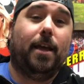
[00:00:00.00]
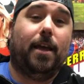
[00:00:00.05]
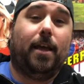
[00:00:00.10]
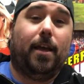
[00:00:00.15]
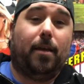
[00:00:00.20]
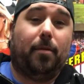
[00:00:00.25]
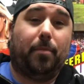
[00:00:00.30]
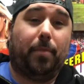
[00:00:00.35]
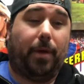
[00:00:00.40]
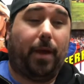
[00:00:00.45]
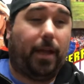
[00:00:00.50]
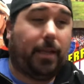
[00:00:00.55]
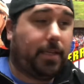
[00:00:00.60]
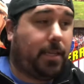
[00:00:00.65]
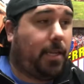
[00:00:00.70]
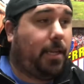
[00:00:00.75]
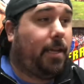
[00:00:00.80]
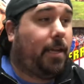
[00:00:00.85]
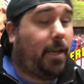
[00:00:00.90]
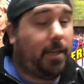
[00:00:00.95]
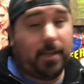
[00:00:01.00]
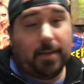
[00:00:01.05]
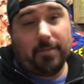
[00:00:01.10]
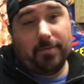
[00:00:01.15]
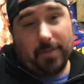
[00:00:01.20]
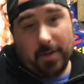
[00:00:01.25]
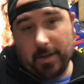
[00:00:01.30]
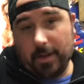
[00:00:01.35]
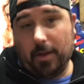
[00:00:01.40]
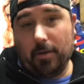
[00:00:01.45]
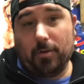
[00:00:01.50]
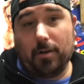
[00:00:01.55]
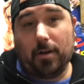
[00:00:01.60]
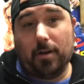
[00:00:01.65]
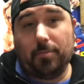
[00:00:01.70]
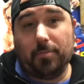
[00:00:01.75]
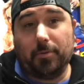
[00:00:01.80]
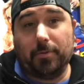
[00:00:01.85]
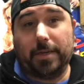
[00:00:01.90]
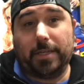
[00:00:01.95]
but I did a video a
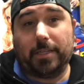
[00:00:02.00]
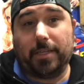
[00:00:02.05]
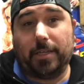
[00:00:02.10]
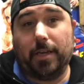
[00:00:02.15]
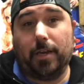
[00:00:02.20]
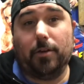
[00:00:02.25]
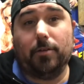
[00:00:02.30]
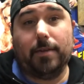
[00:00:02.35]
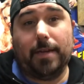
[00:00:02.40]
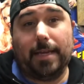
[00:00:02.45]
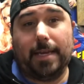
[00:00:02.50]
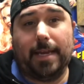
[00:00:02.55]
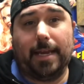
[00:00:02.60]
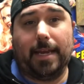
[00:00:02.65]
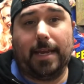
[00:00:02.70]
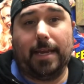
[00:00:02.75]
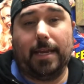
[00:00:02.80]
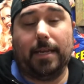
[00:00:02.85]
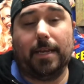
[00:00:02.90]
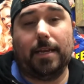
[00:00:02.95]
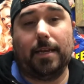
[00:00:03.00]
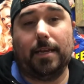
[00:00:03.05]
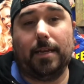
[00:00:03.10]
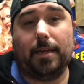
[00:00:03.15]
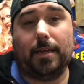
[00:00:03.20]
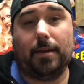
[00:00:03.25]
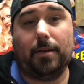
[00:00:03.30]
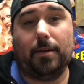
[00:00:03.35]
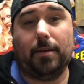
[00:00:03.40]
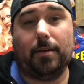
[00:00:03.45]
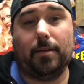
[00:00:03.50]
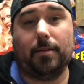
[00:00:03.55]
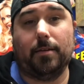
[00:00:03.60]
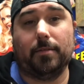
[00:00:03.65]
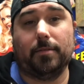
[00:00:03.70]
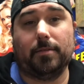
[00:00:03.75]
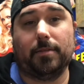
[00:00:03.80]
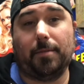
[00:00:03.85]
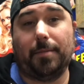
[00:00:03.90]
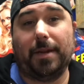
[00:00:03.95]
couple weeks ago and
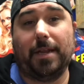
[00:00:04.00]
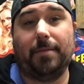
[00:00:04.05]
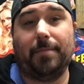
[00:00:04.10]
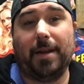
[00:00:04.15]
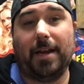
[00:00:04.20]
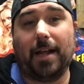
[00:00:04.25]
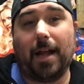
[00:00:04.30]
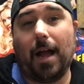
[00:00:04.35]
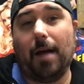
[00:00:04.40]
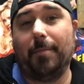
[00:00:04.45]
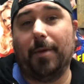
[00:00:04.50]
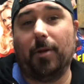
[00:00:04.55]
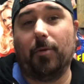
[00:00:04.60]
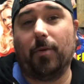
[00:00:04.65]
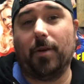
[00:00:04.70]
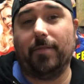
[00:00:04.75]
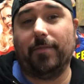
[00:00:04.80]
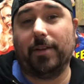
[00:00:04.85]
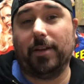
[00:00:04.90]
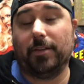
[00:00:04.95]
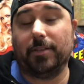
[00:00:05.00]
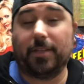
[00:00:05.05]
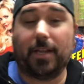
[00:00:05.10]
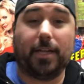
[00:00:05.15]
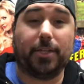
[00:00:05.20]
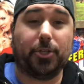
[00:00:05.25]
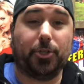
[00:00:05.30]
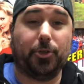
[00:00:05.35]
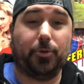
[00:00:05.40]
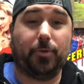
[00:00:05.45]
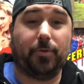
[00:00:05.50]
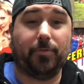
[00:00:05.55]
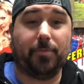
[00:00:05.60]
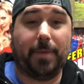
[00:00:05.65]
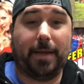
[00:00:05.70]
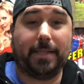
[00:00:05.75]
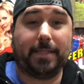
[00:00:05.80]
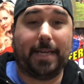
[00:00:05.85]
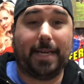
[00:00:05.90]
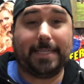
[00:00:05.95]
somebody had made a comment on one of the videos that I should do one
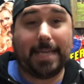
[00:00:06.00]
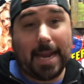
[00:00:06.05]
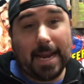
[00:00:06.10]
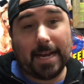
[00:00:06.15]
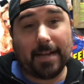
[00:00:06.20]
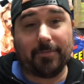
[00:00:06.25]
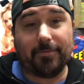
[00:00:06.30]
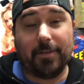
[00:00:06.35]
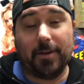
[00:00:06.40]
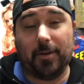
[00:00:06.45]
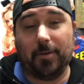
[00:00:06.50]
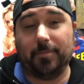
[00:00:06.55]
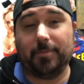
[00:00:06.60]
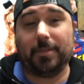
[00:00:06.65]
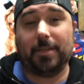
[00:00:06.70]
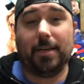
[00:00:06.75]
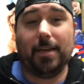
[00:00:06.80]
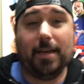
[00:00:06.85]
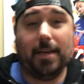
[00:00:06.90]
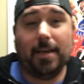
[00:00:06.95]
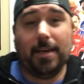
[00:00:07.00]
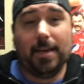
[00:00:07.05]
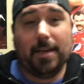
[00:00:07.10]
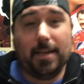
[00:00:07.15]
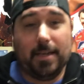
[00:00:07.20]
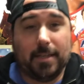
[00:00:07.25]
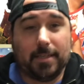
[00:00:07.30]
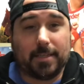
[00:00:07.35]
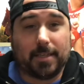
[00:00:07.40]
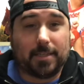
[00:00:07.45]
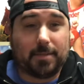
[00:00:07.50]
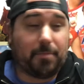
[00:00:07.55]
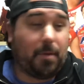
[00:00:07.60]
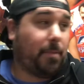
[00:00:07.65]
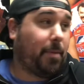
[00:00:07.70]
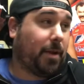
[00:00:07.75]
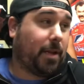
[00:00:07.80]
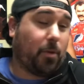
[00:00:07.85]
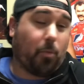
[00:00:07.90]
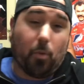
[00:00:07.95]
about Titanic films, since my
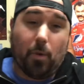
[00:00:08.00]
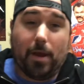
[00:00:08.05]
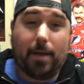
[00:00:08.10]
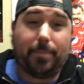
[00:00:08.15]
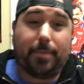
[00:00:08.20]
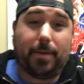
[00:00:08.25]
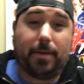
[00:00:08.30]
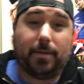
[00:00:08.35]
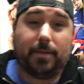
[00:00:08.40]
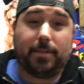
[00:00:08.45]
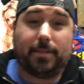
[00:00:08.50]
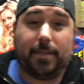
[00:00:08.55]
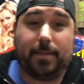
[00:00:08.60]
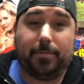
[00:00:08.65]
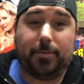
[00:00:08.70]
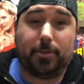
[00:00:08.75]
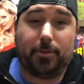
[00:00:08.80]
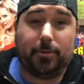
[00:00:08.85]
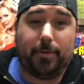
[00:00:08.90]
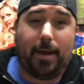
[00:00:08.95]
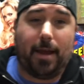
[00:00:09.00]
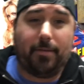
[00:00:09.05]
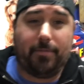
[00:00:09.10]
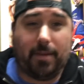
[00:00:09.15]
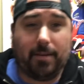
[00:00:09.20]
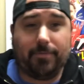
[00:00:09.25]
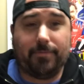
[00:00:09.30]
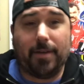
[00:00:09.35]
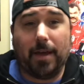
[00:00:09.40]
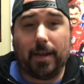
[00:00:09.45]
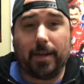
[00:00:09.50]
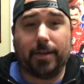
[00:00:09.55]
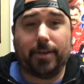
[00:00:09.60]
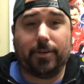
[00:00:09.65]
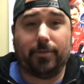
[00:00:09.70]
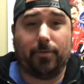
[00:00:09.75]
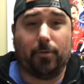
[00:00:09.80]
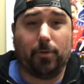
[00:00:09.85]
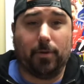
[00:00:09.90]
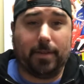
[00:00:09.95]
buddy Webb seems to have a
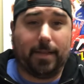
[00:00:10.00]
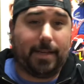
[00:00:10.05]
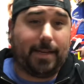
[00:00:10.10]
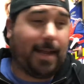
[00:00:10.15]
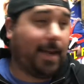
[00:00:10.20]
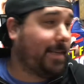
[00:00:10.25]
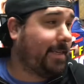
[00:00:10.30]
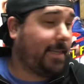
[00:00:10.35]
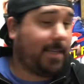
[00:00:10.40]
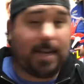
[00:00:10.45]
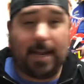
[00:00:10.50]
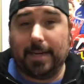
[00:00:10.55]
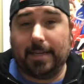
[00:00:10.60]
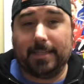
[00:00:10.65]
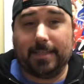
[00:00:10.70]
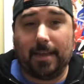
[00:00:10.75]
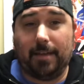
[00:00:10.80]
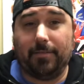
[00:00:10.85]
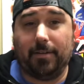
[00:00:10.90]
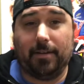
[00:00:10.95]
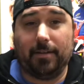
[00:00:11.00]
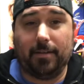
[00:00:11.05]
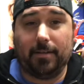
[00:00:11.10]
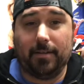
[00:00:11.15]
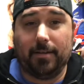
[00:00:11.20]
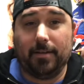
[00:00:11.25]
fetish for the 1997